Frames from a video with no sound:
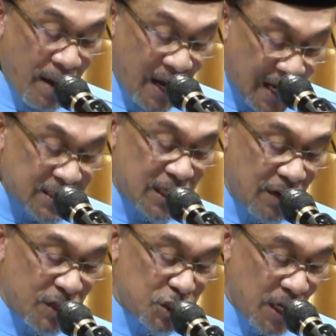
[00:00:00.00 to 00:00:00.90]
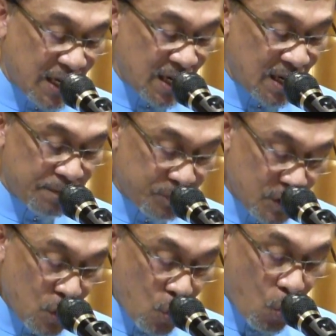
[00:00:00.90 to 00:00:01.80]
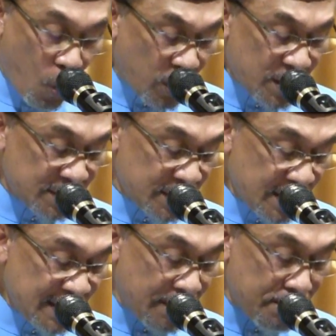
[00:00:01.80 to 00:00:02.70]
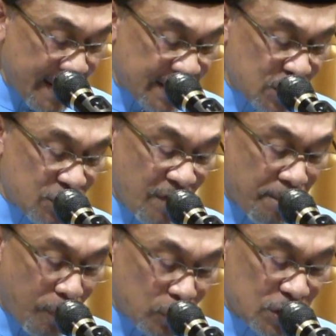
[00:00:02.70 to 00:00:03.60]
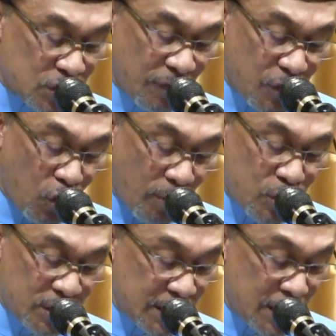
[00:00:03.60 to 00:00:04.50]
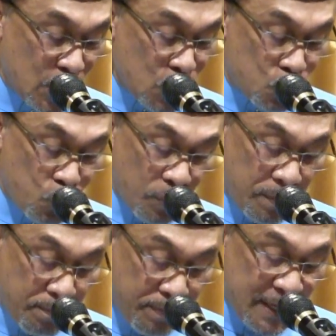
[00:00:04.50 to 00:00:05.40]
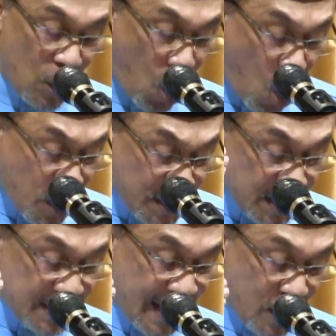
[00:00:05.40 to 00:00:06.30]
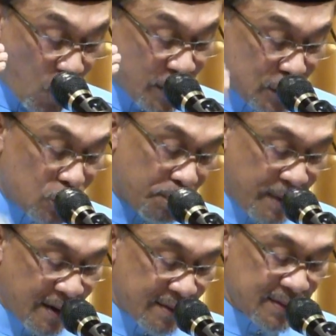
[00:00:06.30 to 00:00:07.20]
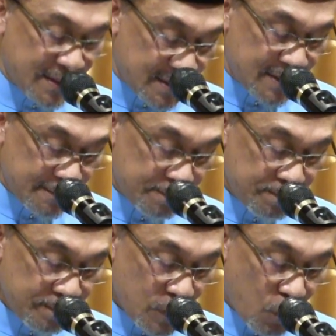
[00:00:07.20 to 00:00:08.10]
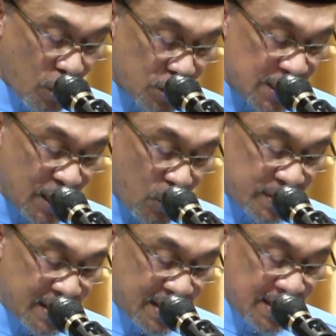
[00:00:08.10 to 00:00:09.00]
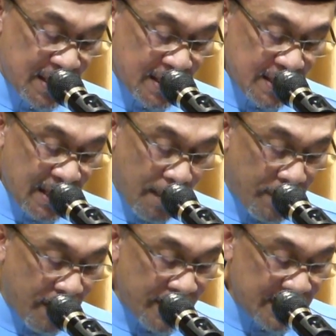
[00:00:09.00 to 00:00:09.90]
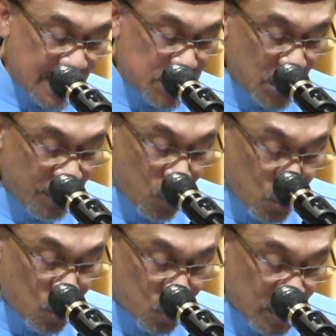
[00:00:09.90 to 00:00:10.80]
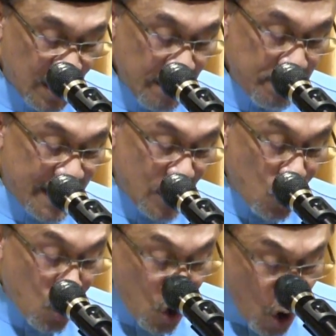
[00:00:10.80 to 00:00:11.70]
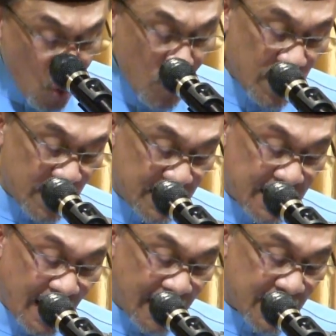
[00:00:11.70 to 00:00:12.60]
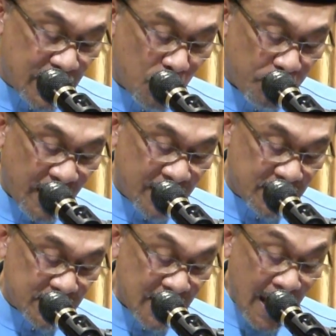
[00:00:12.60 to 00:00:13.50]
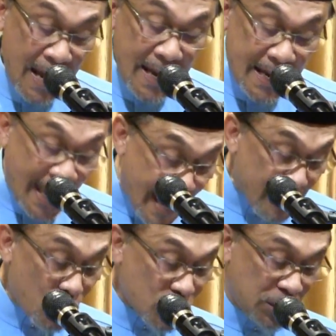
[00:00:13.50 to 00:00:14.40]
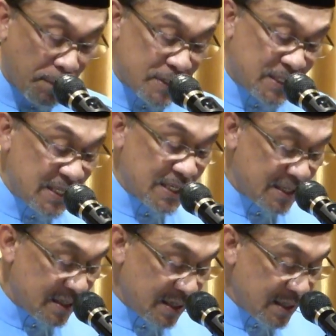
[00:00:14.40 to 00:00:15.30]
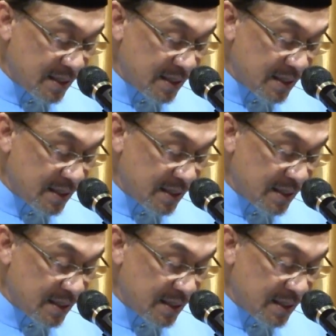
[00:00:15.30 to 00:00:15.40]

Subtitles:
Maqasid of the Sharia, warrant that matters of importance of the community should be ordered according to priorities. Consequently, the implementation of Hudud being lower in the hierarchy of priorities cannot supersede